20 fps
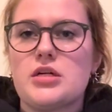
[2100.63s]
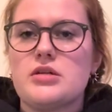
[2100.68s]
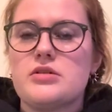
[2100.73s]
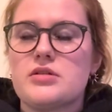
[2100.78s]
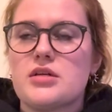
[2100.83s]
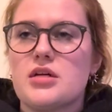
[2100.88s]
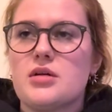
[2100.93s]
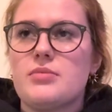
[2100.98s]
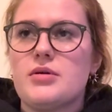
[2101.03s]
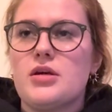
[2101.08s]
is
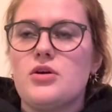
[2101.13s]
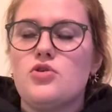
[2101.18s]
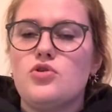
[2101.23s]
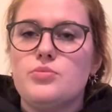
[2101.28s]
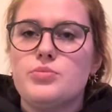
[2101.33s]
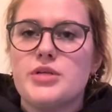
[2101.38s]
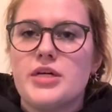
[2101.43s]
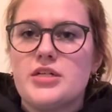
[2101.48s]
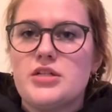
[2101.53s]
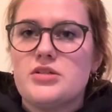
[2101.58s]
going to be,
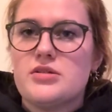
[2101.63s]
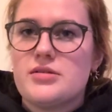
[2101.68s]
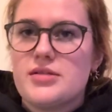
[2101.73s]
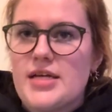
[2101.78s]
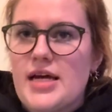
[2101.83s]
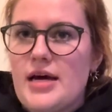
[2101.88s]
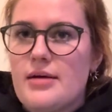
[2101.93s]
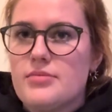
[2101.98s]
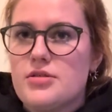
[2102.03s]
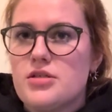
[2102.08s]
oops, I just
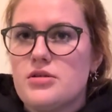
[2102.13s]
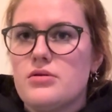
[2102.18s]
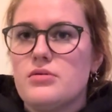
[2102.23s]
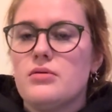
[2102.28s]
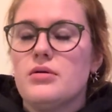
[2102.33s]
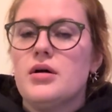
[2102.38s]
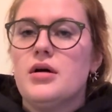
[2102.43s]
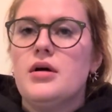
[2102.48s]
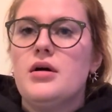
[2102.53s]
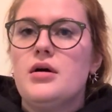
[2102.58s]
stabbed you.